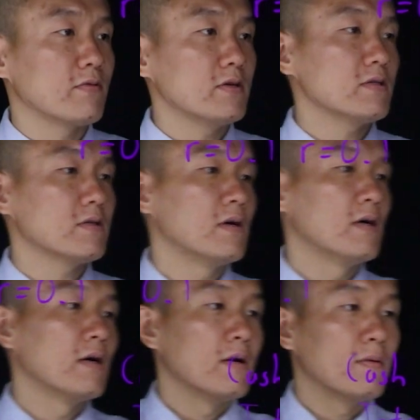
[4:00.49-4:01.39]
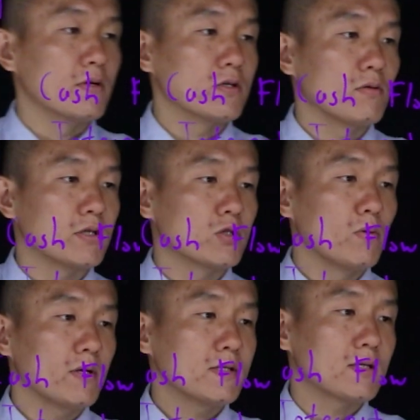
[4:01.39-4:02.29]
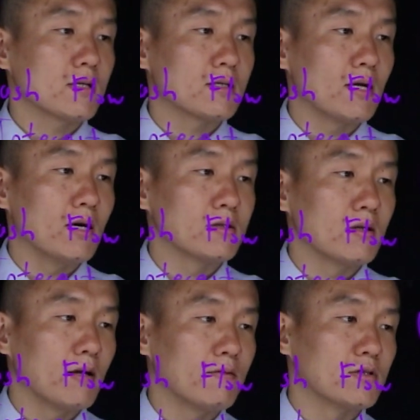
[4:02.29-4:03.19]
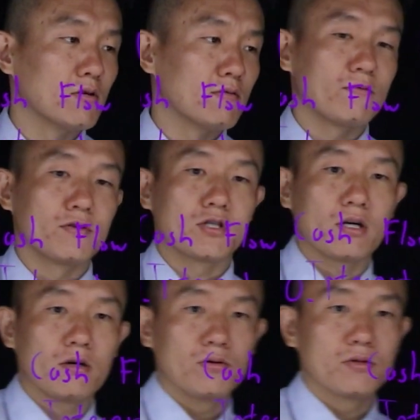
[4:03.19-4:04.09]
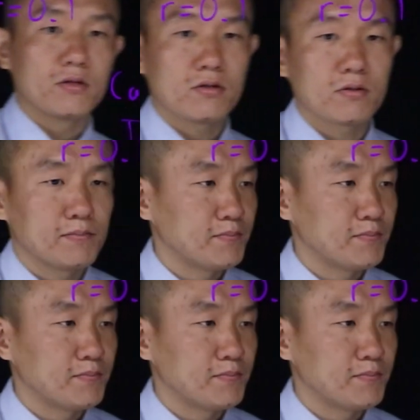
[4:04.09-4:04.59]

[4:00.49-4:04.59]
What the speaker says: first, there's only 26,000 left over for shareholders,